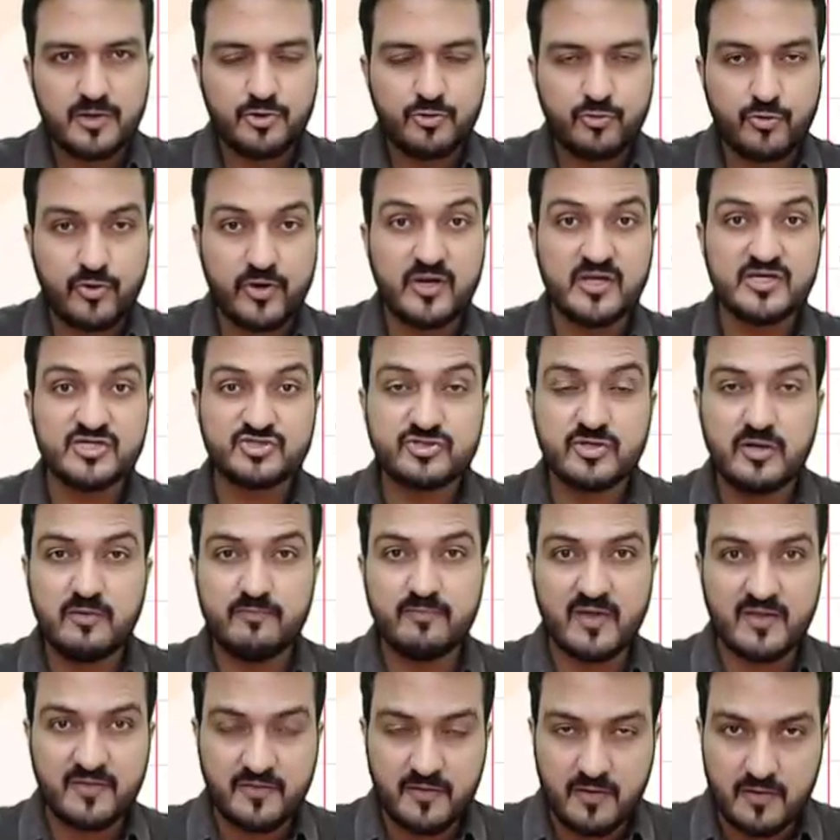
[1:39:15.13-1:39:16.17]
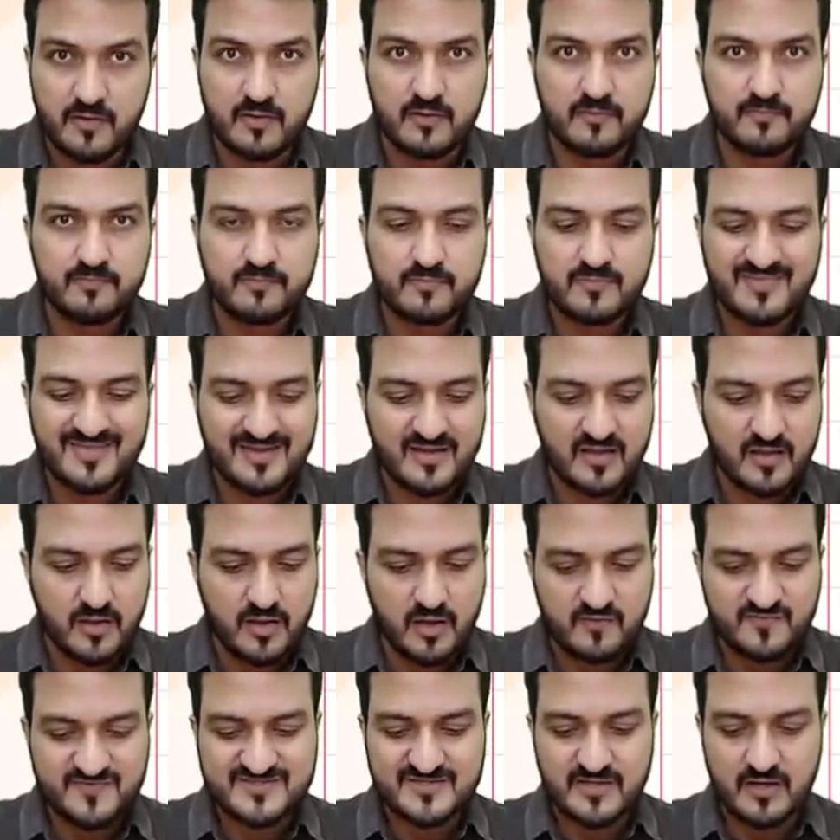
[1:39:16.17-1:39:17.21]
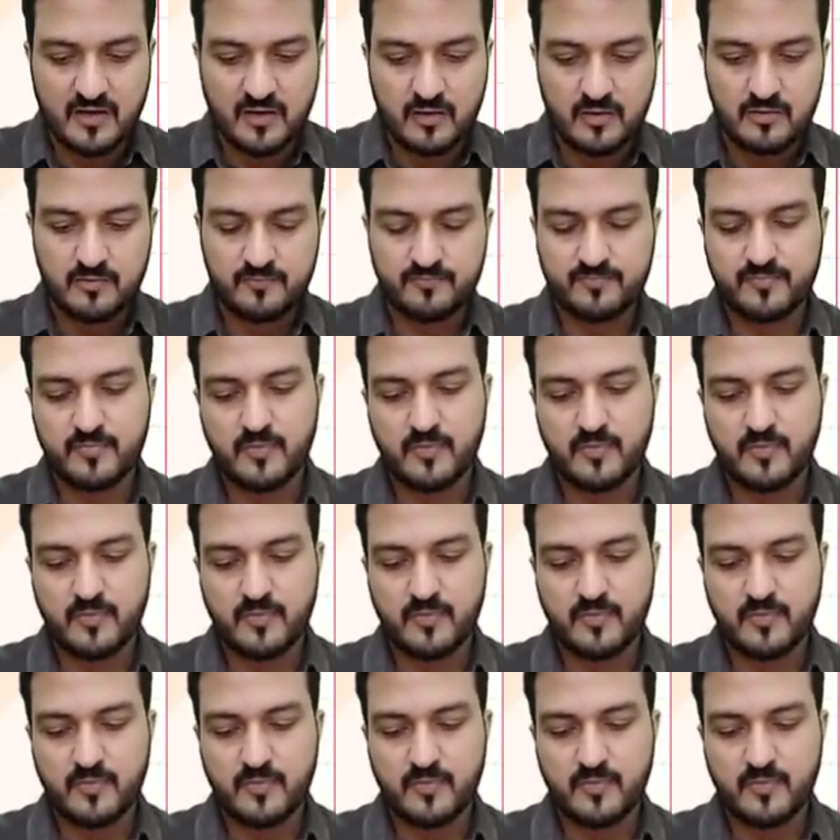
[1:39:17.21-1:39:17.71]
traditional method gives a